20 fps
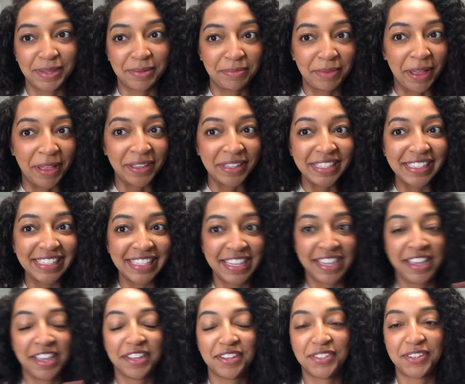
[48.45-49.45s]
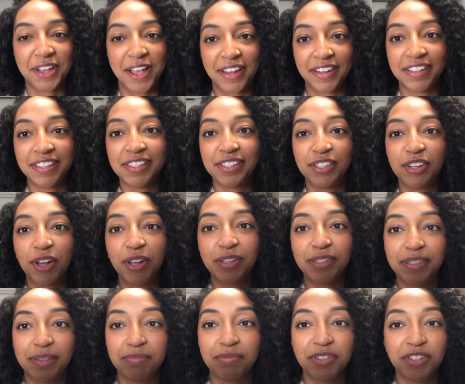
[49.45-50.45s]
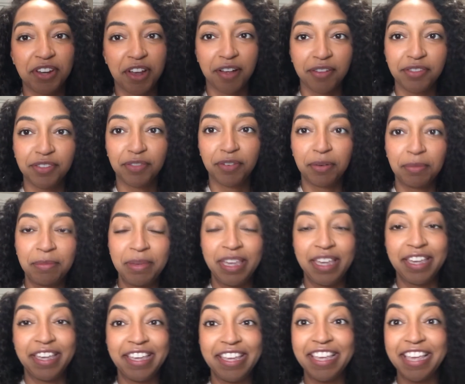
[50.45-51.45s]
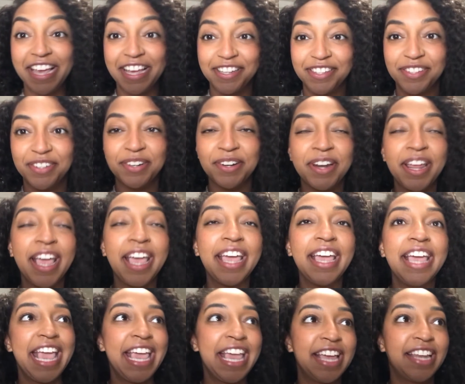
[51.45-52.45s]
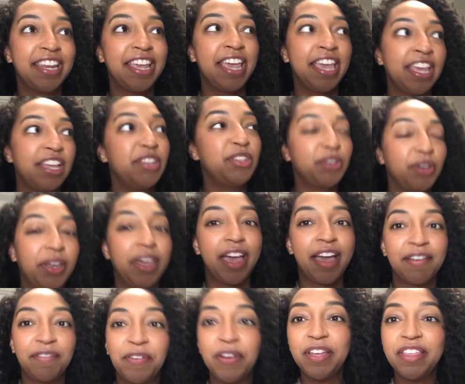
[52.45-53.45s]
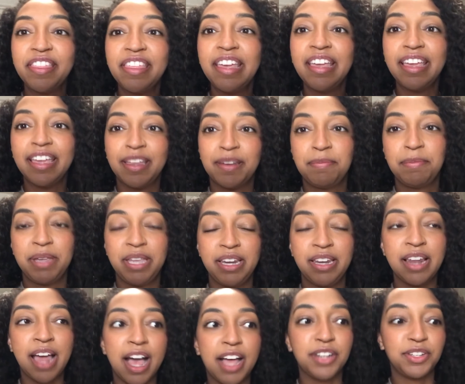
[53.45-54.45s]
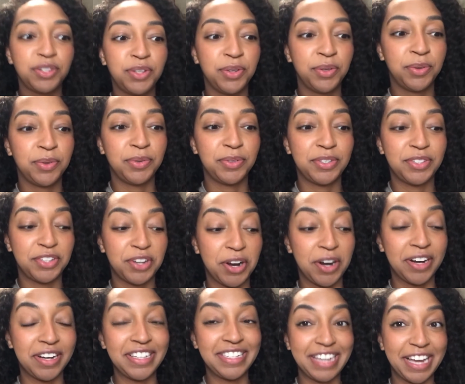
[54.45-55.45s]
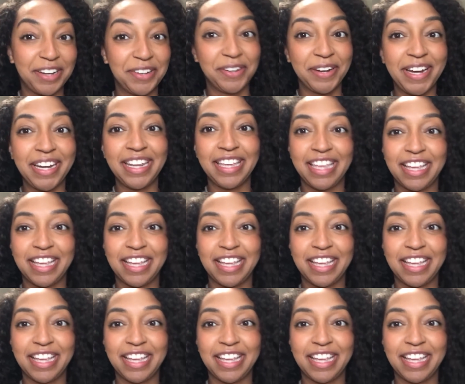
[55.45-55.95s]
can probably see it. John installed some shelves for me yesterday, and it took everything in me not to start decorating